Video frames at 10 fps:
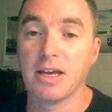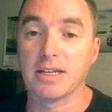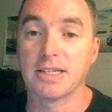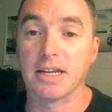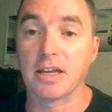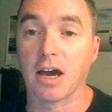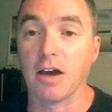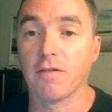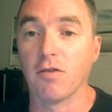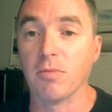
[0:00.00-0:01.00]
city
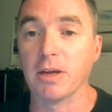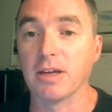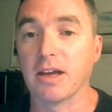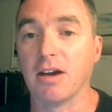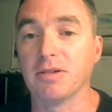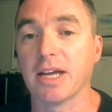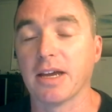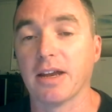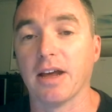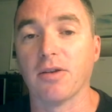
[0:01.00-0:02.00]
car for me. I'll
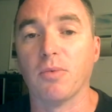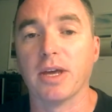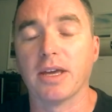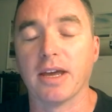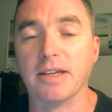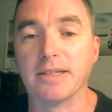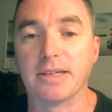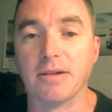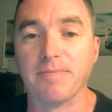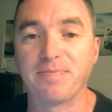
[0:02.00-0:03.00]
take it out on
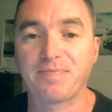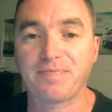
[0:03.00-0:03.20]
weekends and